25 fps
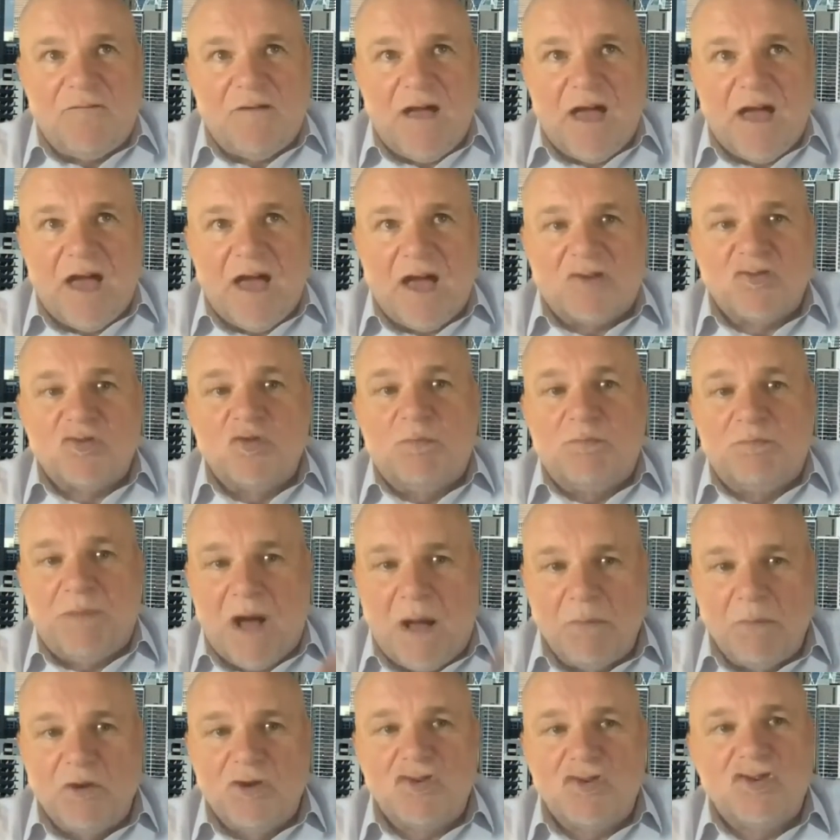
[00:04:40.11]
actual
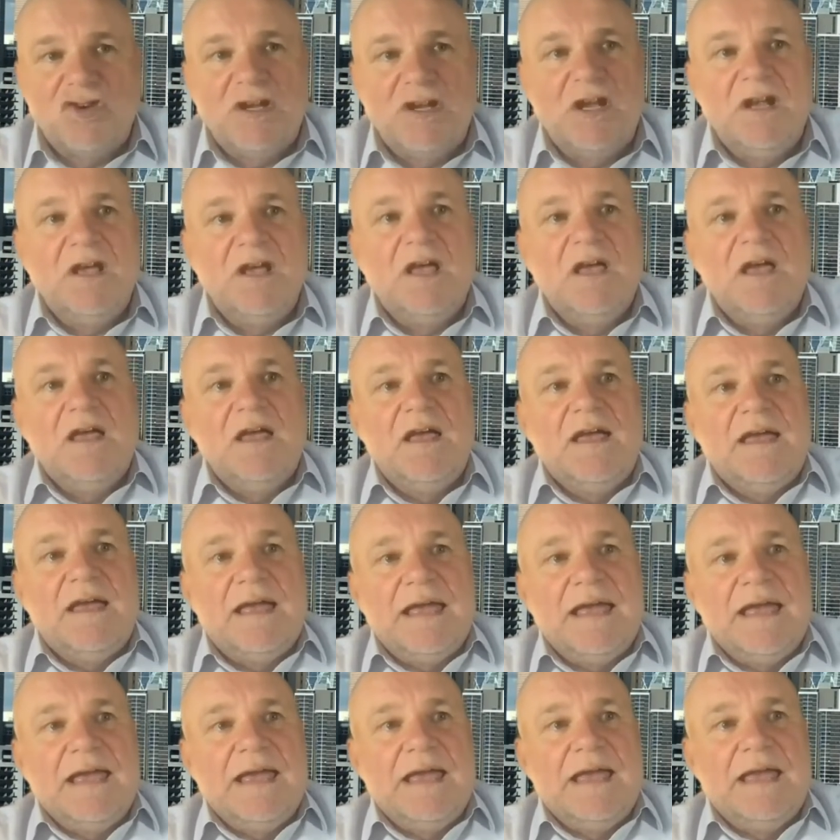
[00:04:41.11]
publishing
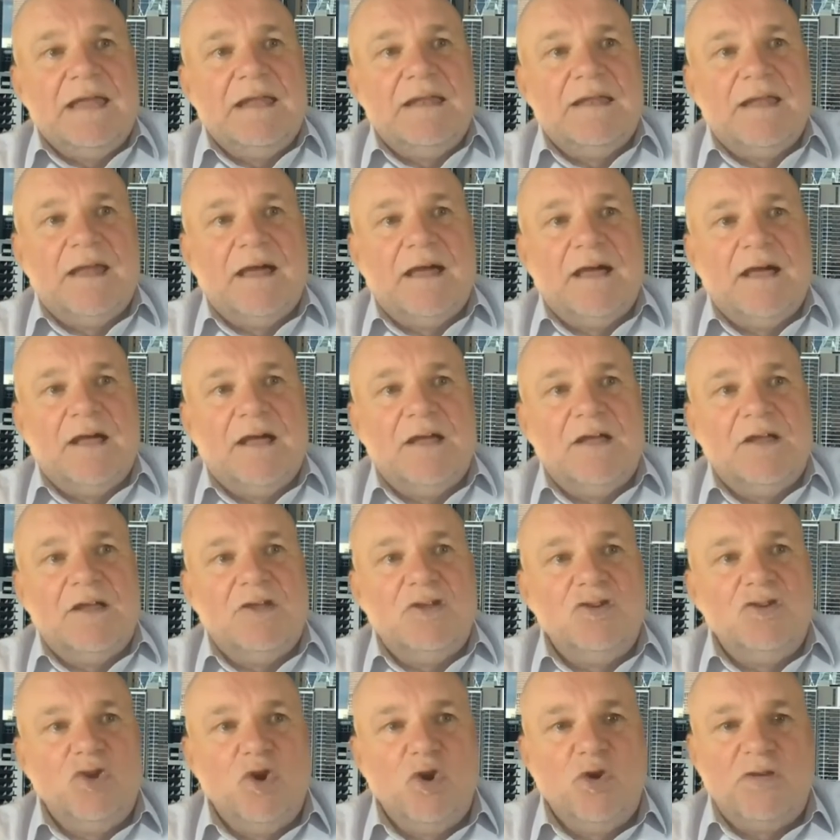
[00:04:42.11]
in
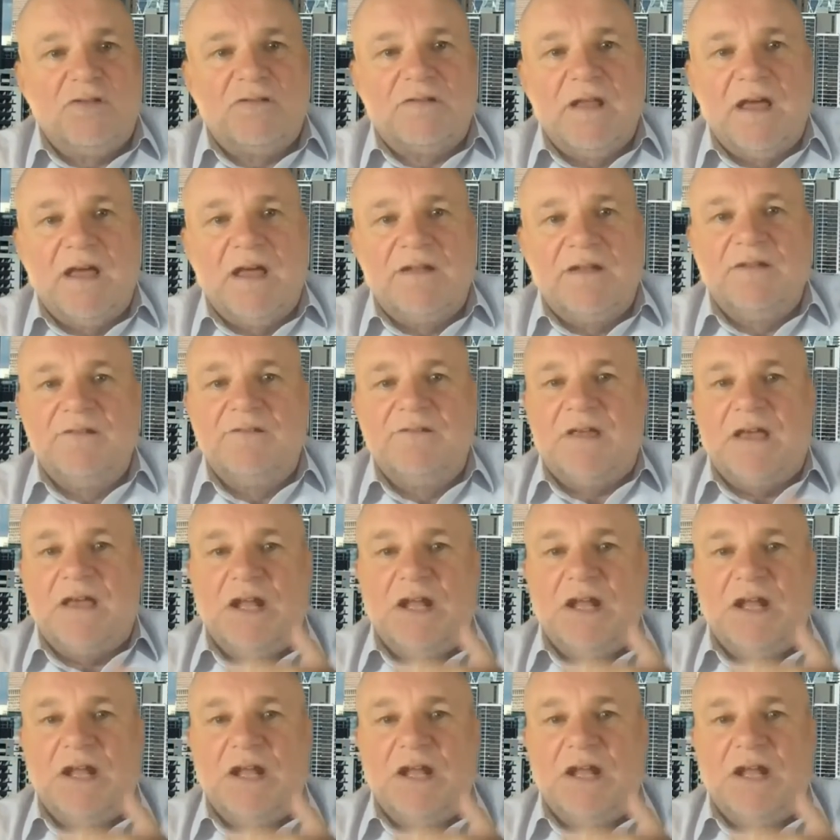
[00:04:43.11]
newsletters,